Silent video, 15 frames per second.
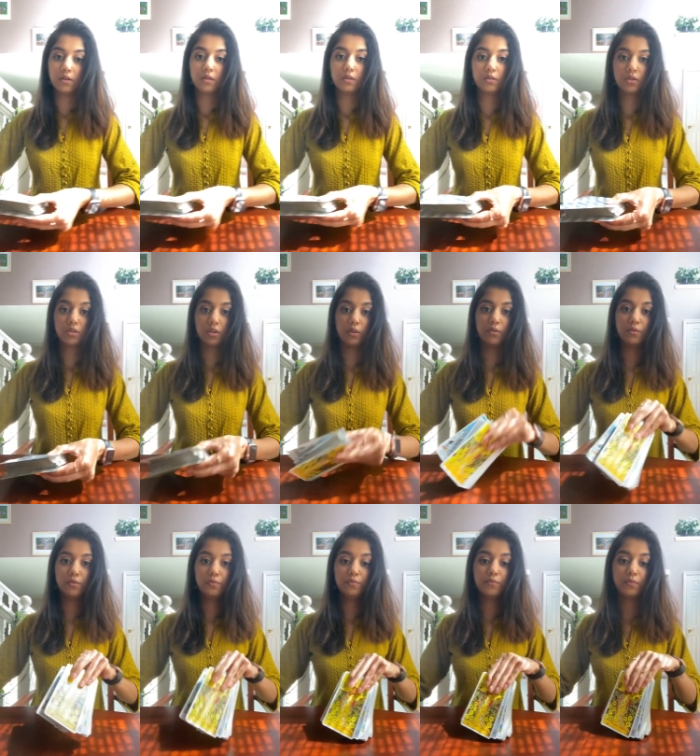
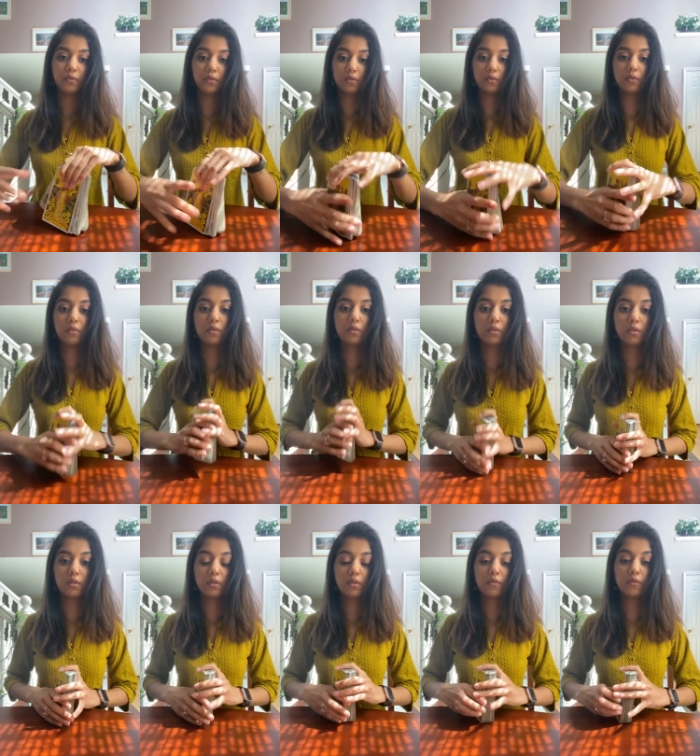So,
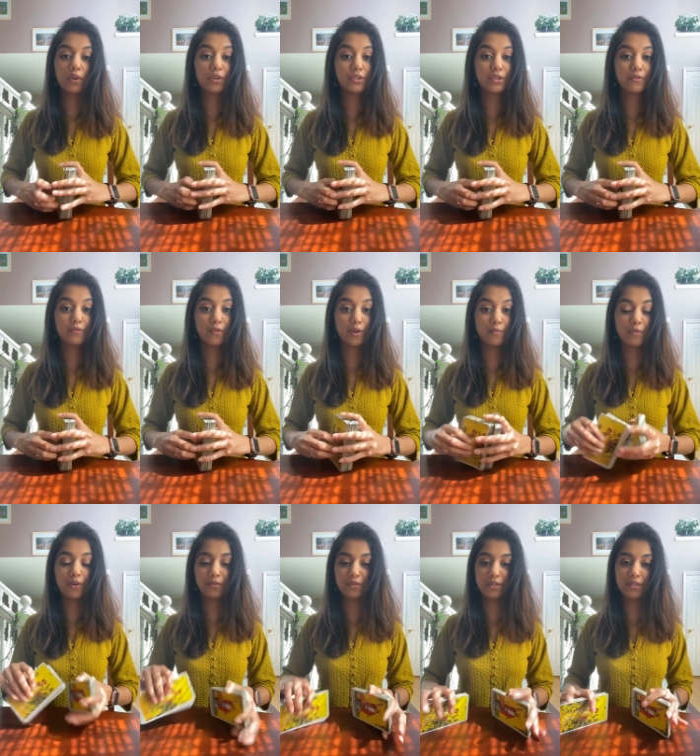first and
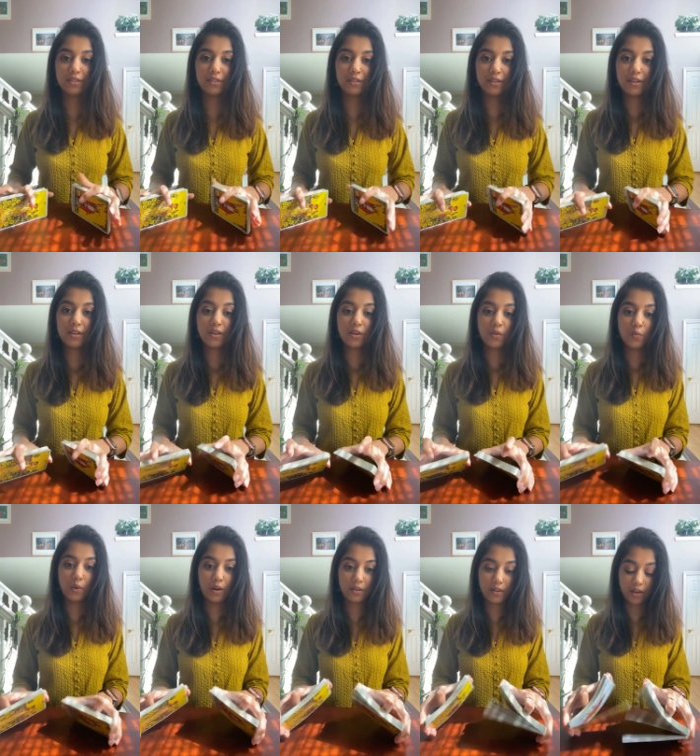foremost,
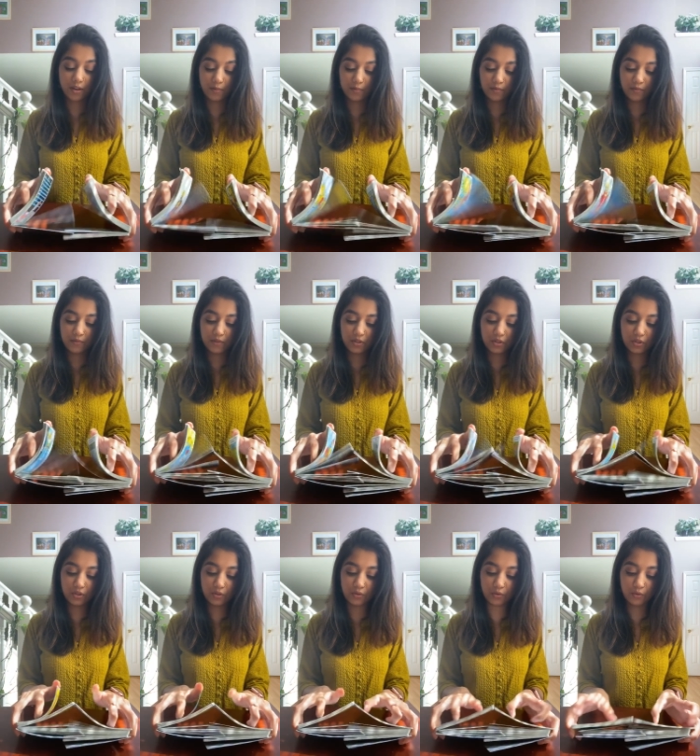welcome
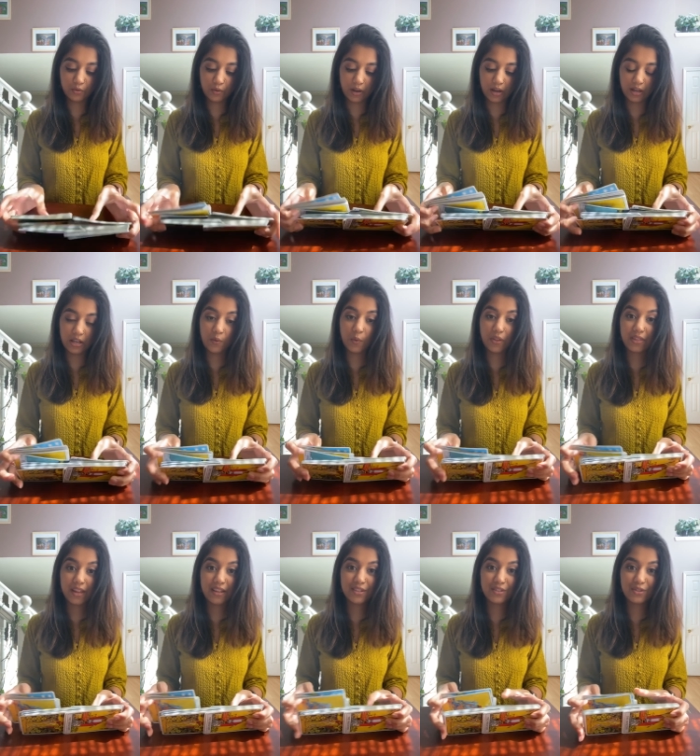to anyone
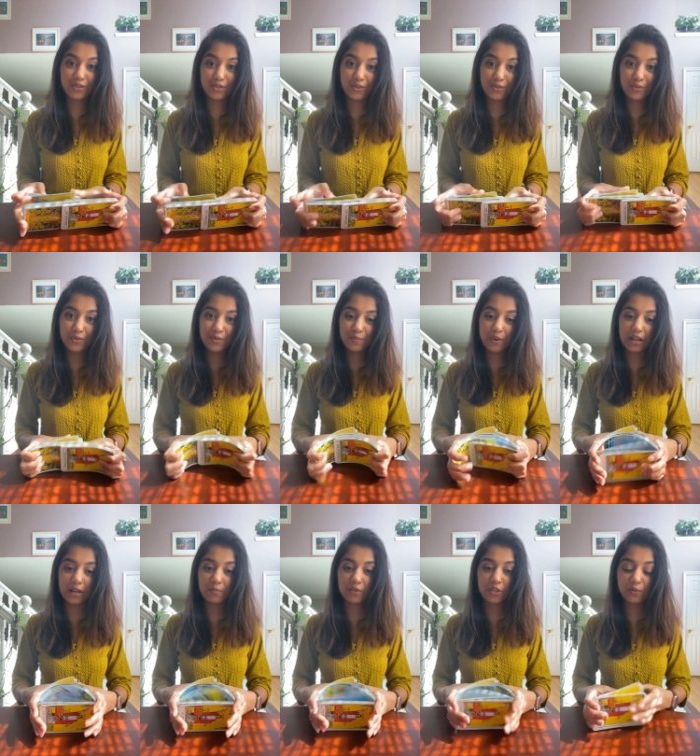that is new. My
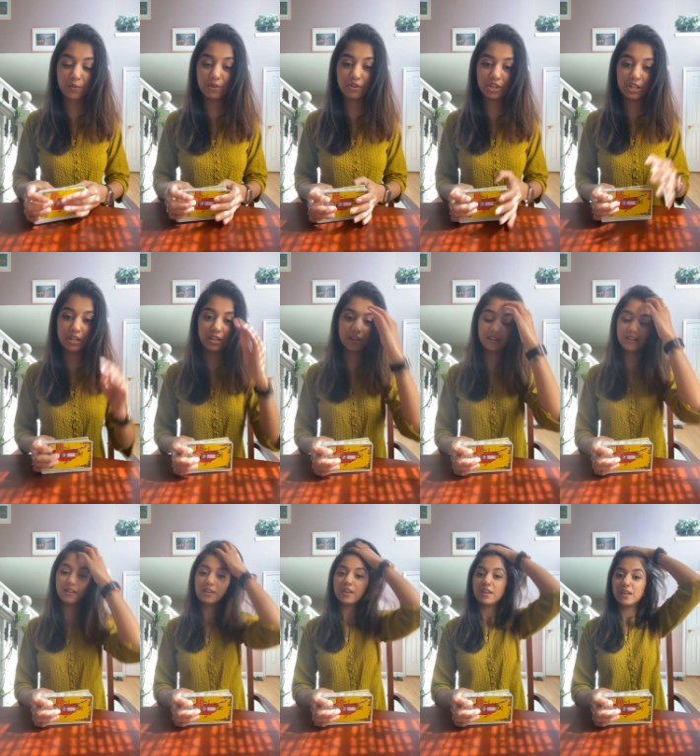name is Ruchi.
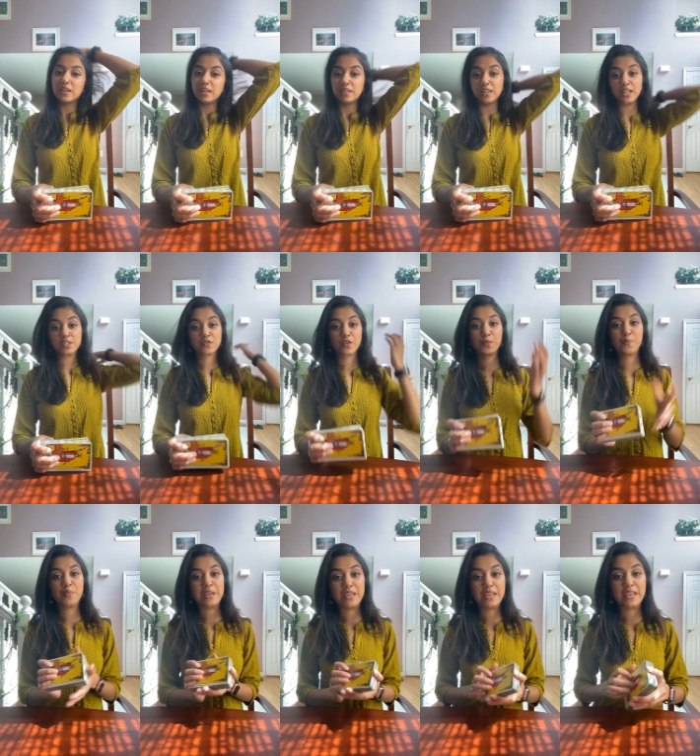Thanks for
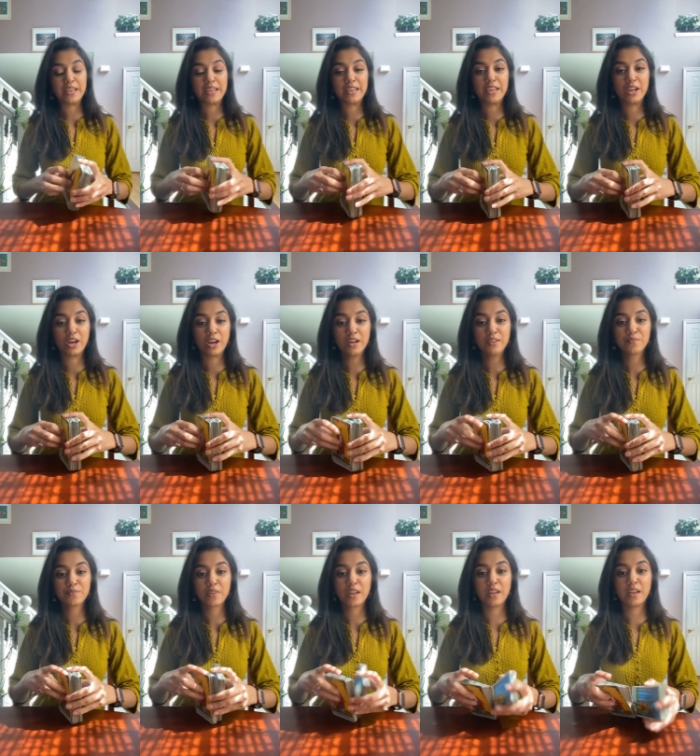being here.
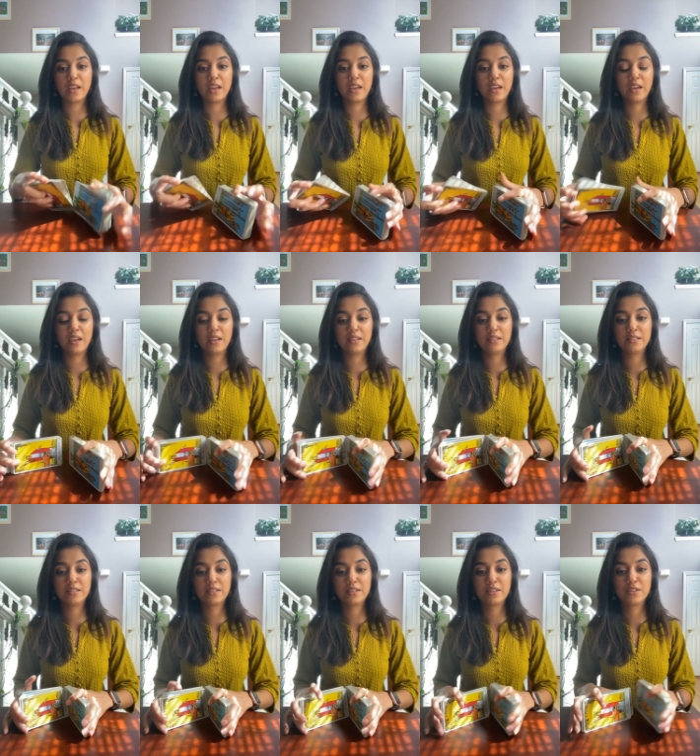And
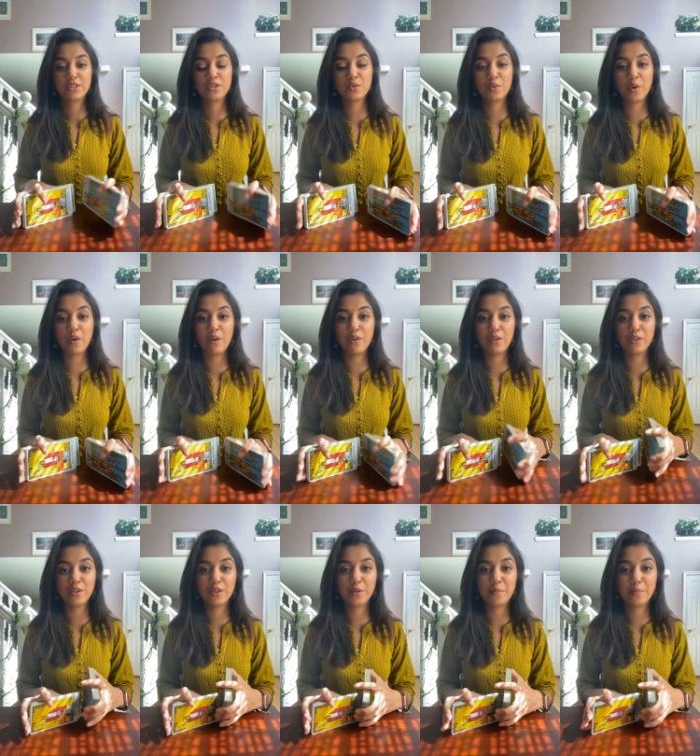to
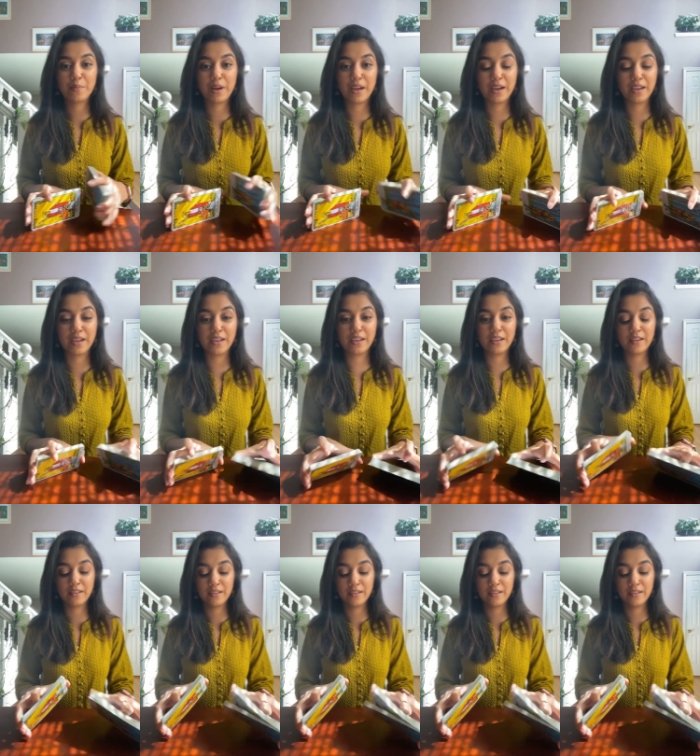all my